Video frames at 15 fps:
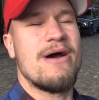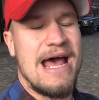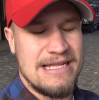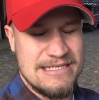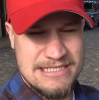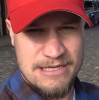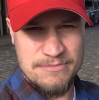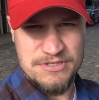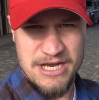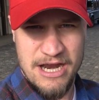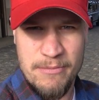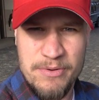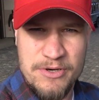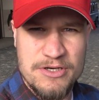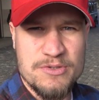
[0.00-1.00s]
and Seb's
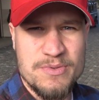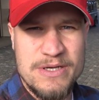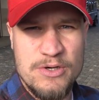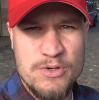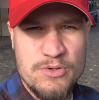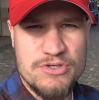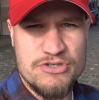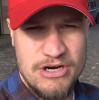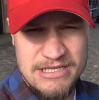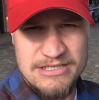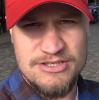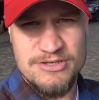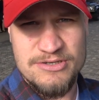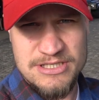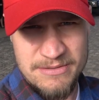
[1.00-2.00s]
channel, because we all tried
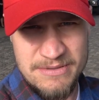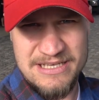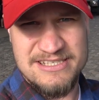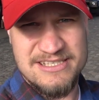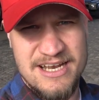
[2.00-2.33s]
to do something